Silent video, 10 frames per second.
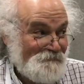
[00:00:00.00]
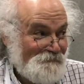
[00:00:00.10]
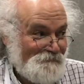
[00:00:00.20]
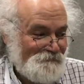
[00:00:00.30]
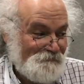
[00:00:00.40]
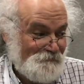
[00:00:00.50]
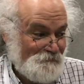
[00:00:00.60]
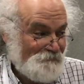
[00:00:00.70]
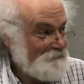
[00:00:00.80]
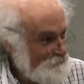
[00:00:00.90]

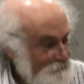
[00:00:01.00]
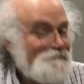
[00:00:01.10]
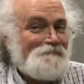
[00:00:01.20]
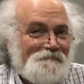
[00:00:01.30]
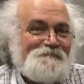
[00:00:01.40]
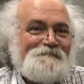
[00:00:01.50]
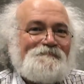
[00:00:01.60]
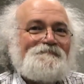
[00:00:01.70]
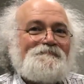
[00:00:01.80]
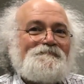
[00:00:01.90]

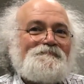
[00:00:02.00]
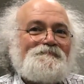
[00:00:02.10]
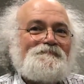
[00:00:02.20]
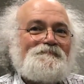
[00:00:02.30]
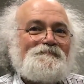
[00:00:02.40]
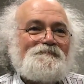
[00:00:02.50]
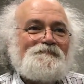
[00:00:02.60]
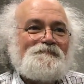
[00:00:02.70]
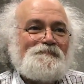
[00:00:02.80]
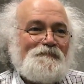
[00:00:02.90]

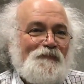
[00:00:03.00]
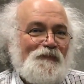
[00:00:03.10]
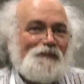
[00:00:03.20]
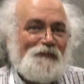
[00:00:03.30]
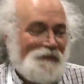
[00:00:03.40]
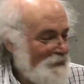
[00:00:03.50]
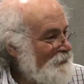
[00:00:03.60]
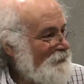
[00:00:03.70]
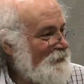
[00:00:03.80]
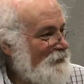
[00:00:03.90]

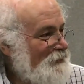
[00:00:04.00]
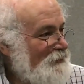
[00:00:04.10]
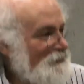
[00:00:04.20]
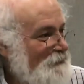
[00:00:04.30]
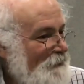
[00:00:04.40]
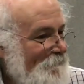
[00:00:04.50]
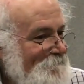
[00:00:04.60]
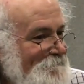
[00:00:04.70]
No words are spoken by the person on screen.